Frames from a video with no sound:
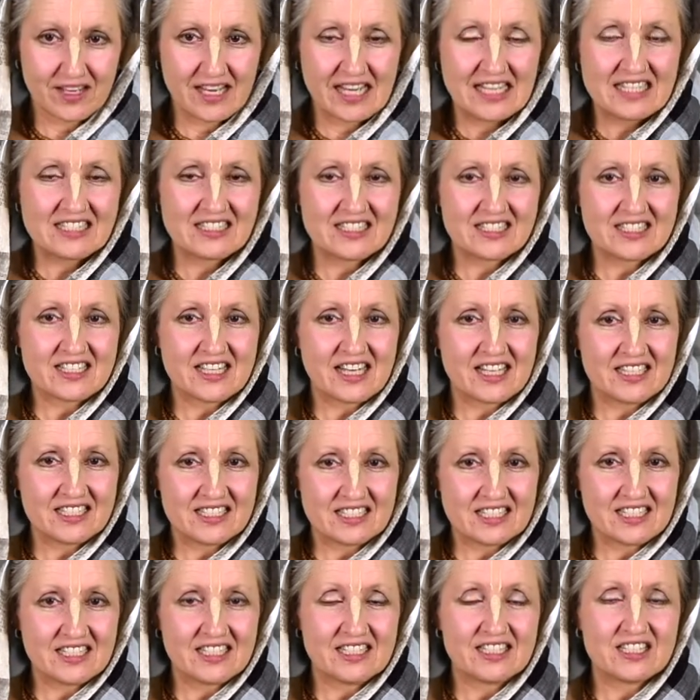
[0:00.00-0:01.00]

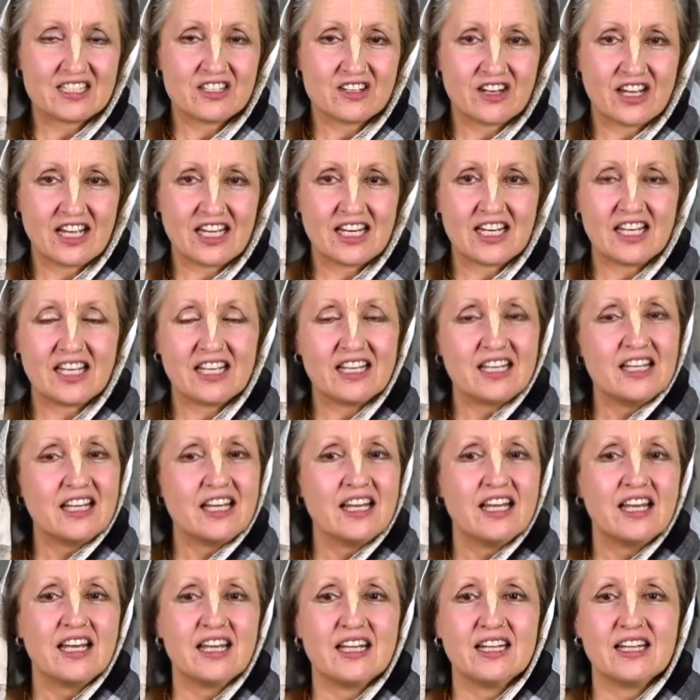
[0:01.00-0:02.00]
exercising and training.
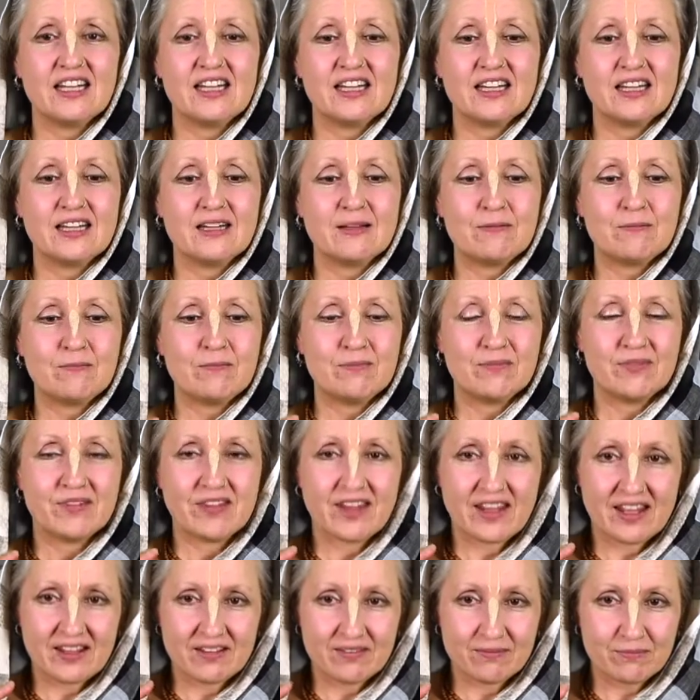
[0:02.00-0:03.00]

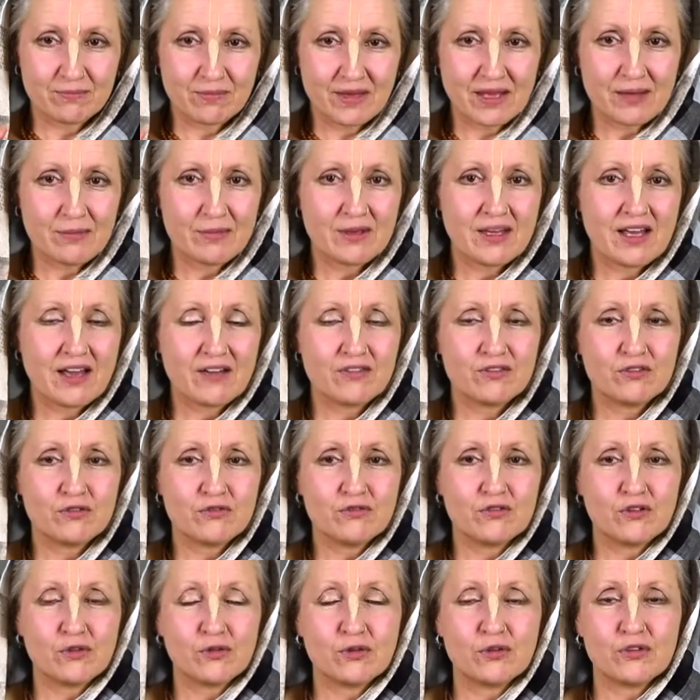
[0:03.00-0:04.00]
They maybe have to
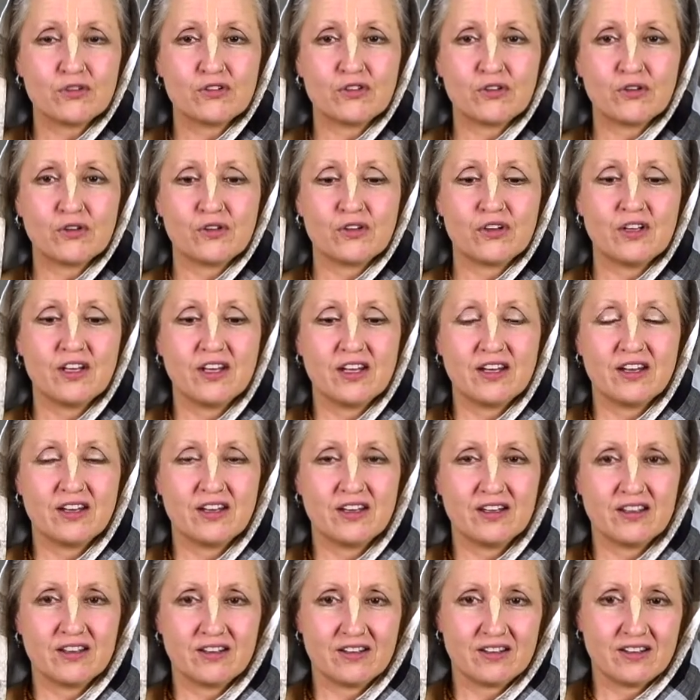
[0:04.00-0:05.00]
focus on
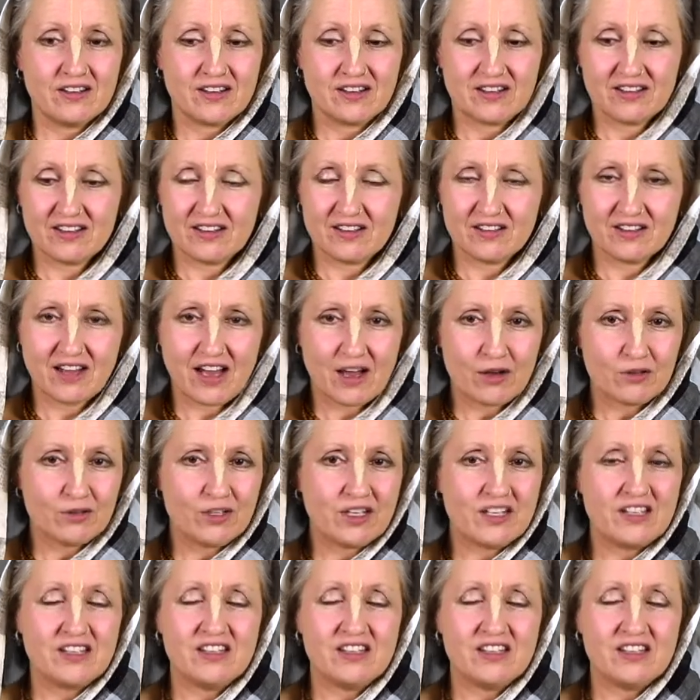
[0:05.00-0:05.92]
how they